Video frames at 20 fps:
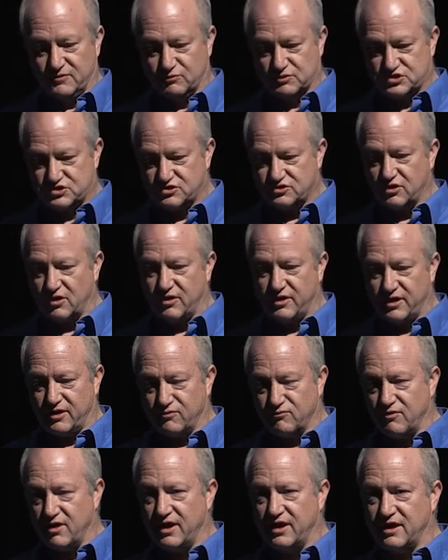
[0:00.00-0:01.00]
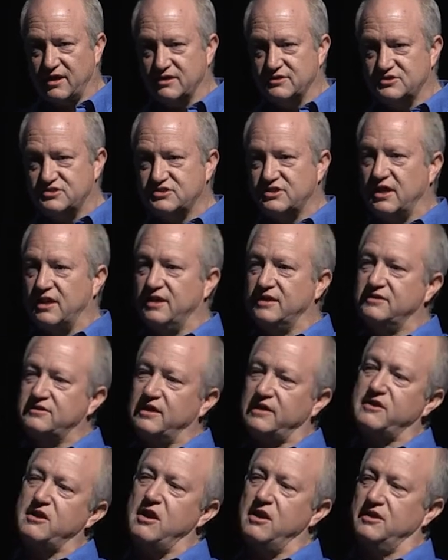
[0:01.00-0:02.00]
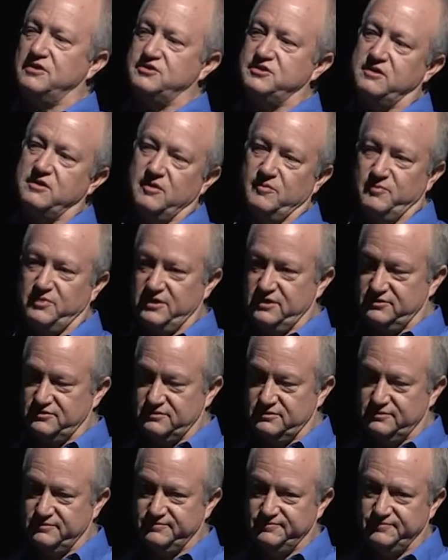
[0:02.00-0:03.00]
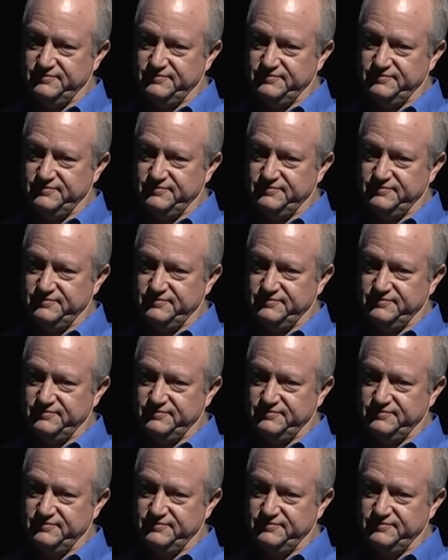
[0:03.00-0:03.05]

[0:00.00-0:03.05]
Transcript: was starting, running, and selling technology companies.